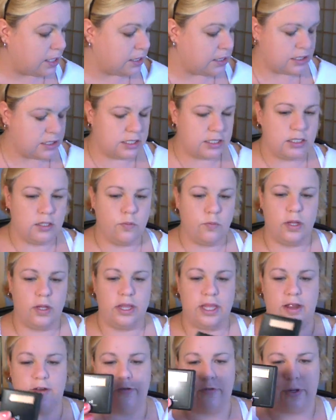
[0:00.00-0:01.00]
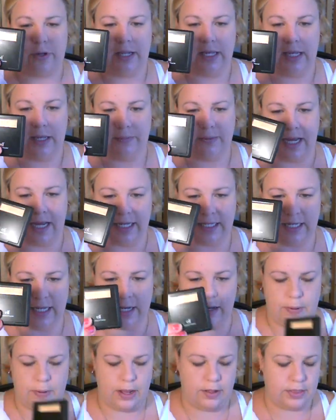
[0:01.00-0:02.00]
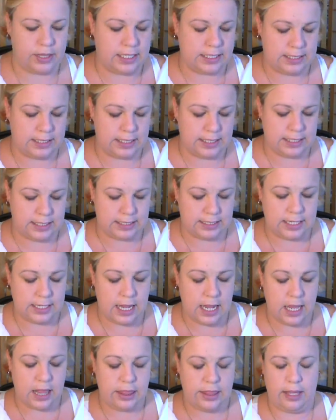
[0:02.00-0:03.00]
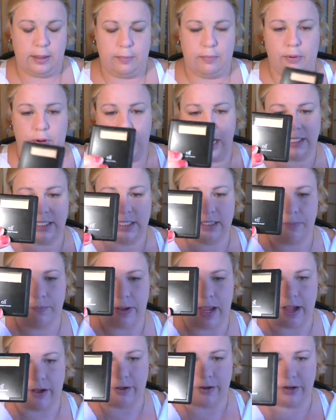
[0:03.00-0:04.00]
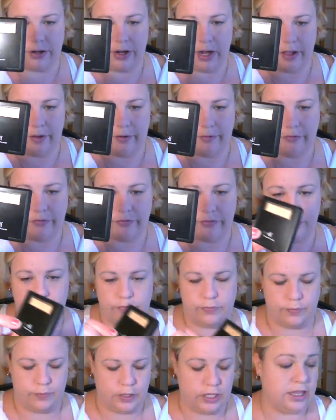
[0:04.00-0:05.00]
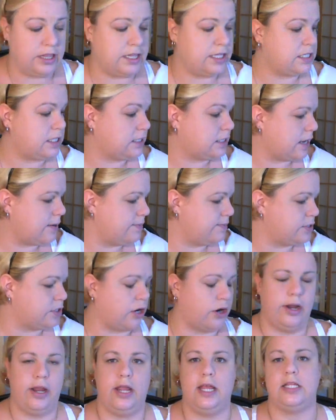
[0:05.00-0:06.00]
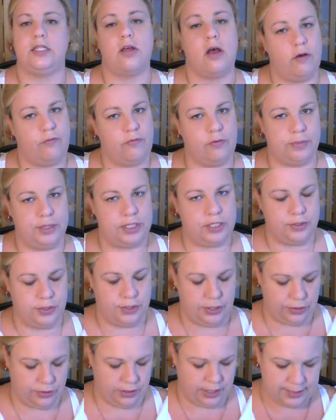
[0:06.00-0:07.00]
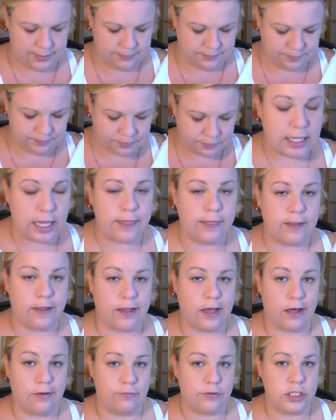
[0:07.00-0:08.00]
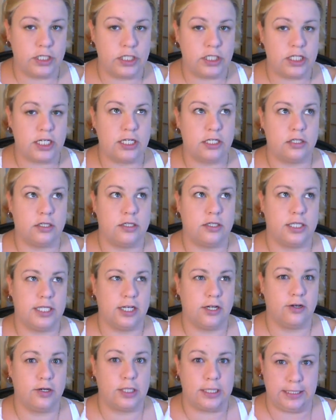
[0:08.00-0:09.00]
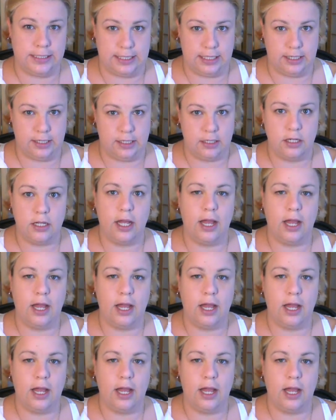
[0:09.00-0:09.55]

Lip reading: This is the one that everybody keeps asking about. This is the pressed powder e.l.f. from, and this is, I'm sorry, is all for my studio line. The coverage is crazy.